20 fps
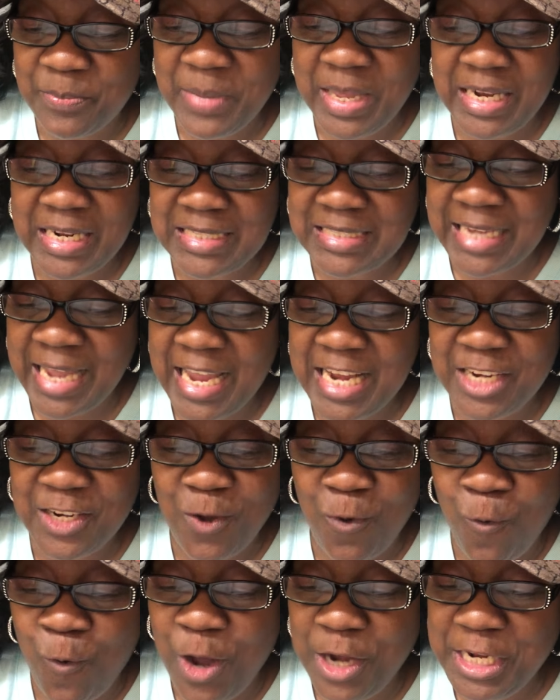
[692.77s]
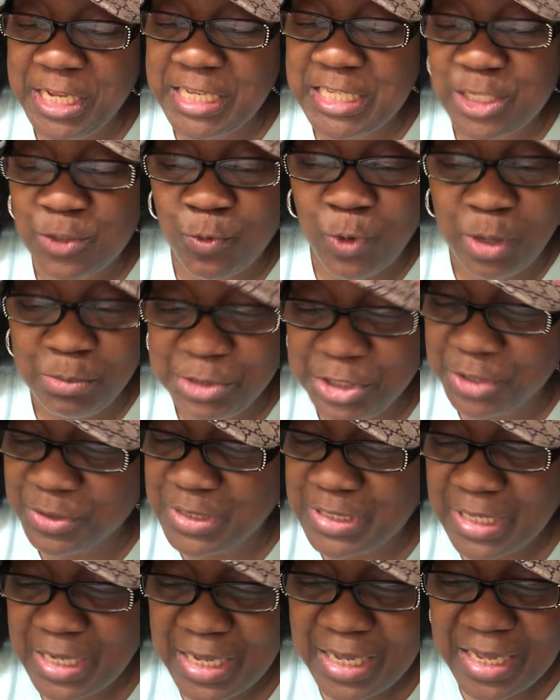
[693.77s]
meditating on these
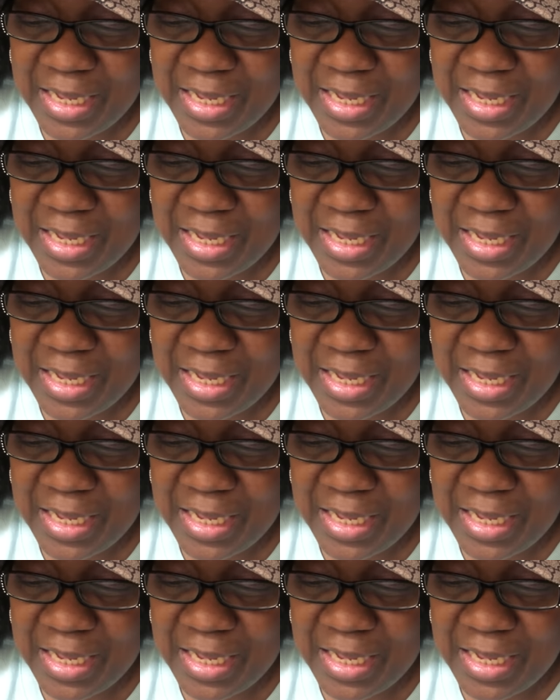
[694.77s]
scriptures